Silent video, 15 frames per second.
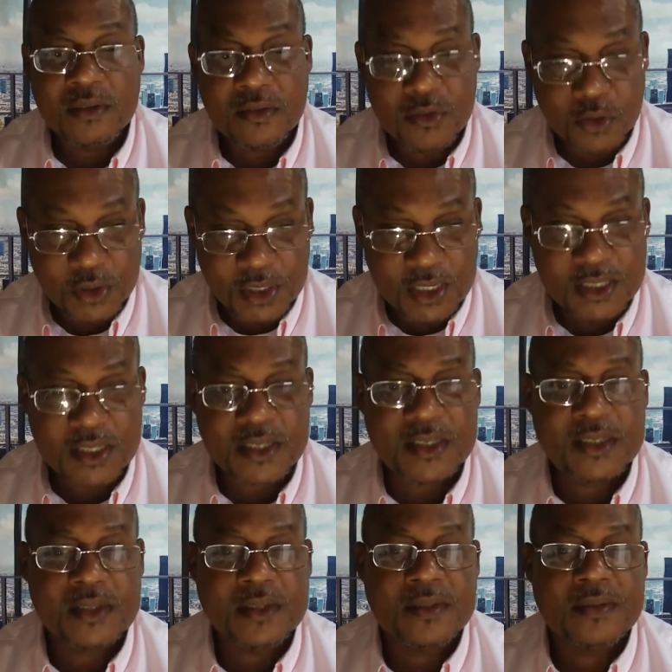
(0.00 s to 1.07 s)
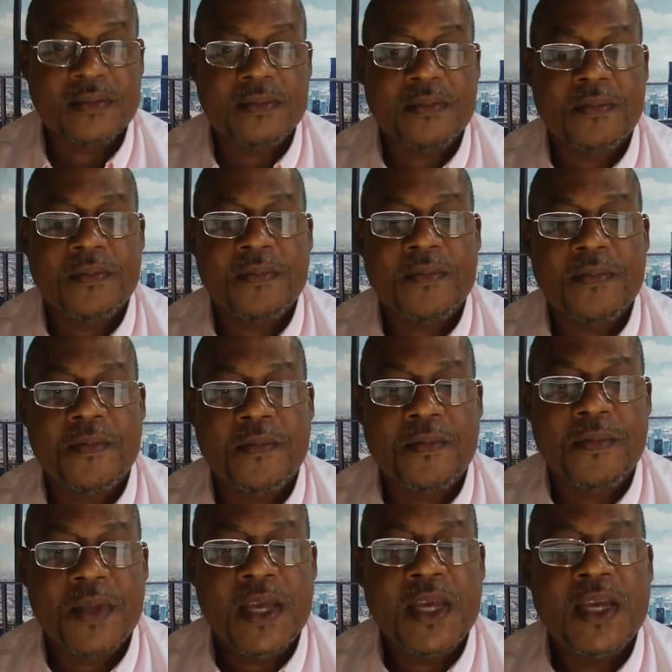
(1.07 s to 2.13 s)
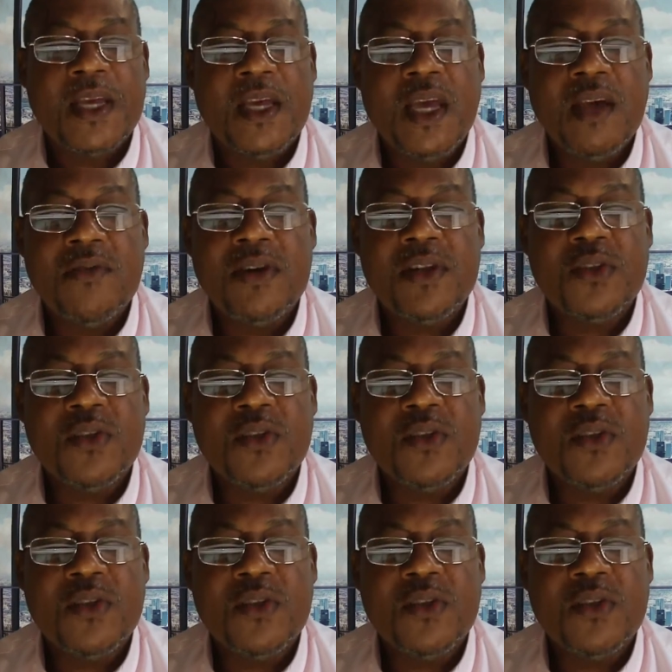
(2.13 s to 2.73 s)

Through Jesus. Even